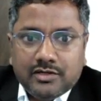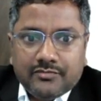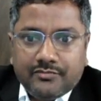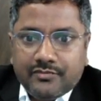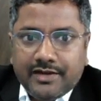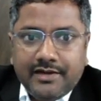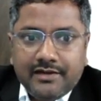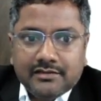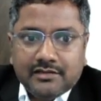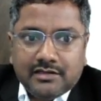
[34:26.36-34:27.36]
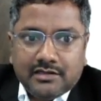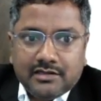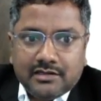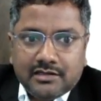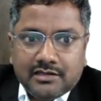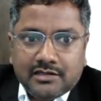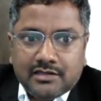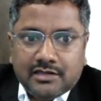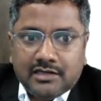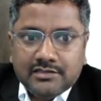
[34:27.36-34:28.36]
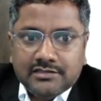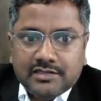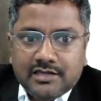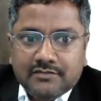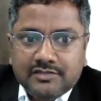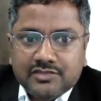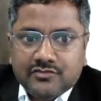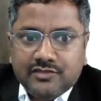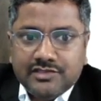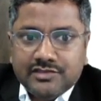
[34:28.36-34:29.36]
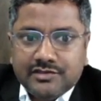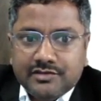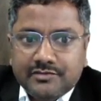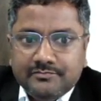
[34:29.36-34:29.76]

find the answer of this question.